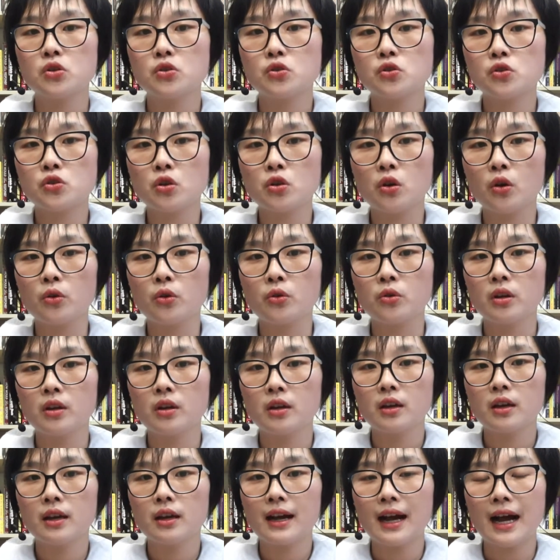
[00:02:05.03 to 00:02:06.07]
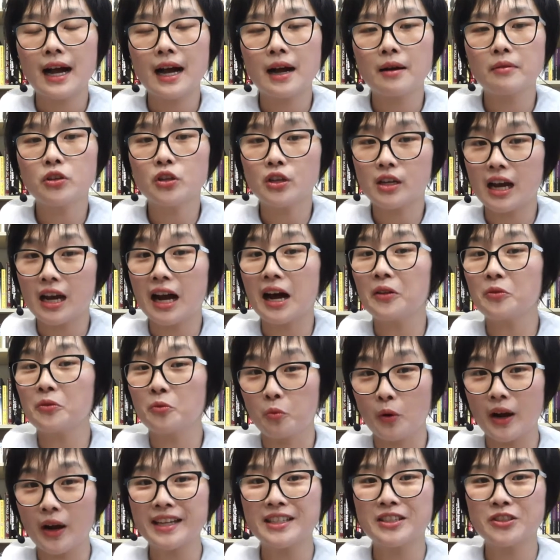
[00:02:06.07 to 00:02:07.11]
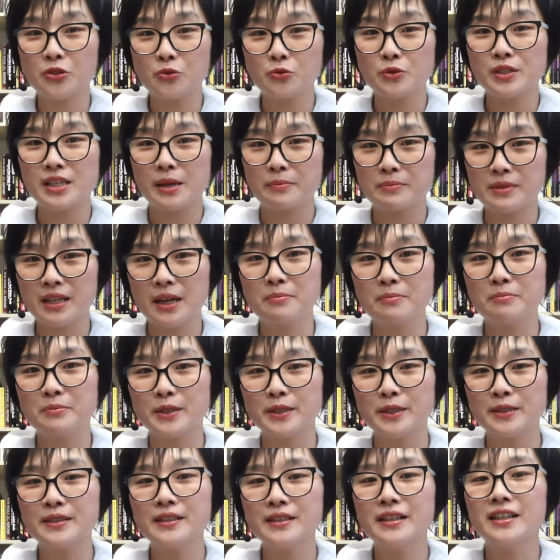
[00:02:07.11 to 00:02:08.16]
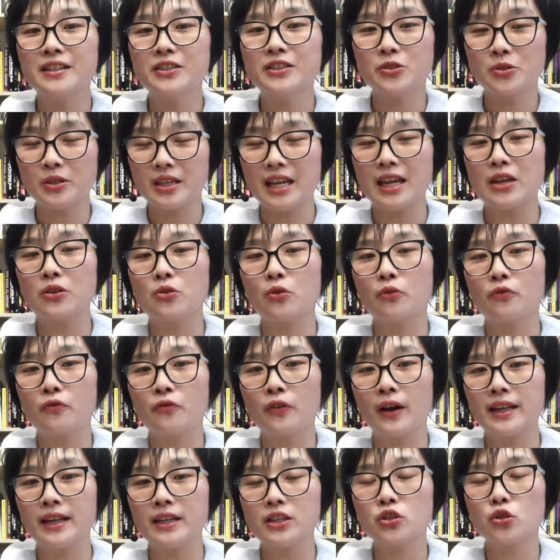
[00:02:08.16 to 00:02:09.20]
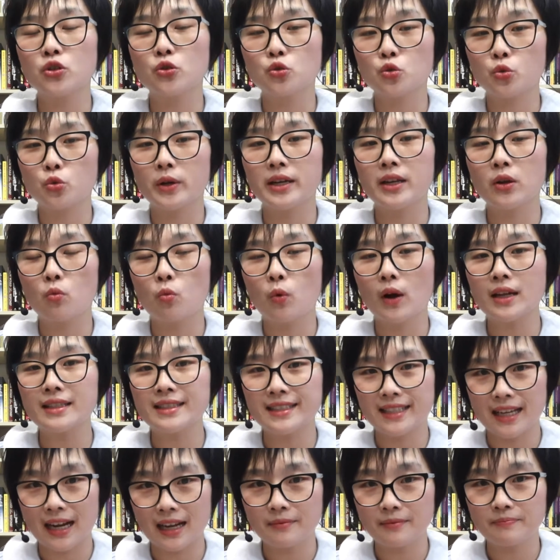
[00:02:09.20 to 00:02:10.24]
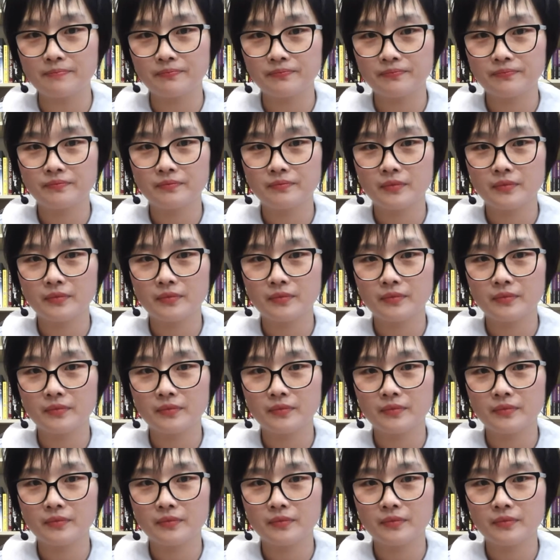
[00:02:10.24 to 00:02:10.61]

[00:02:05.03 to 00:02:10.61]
So you can't wait till September to get your financial 21 done.